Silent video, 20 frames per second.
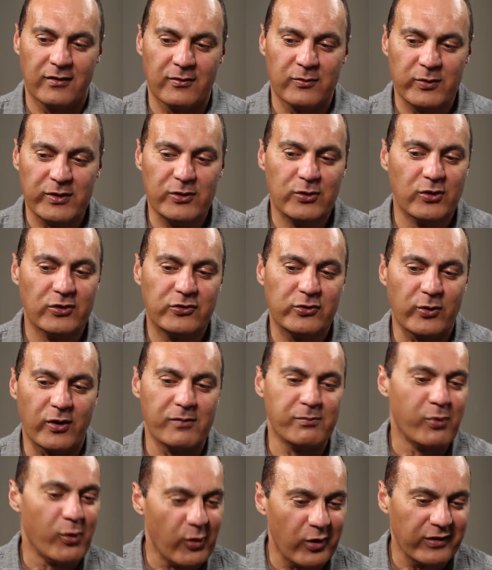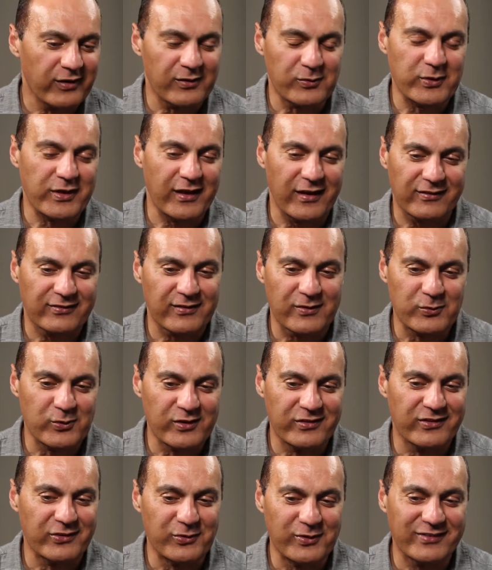we go to our board and we ask them
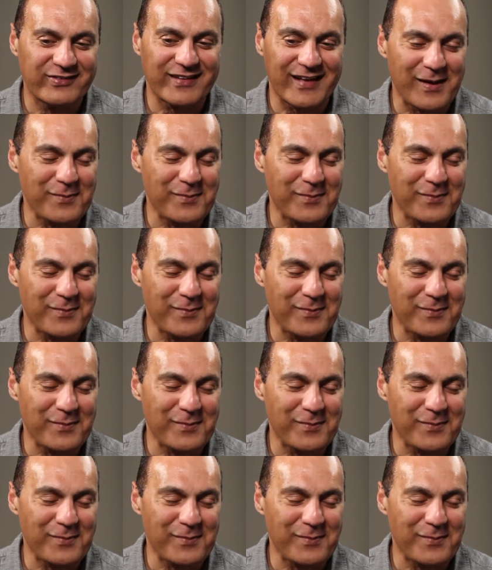what their risk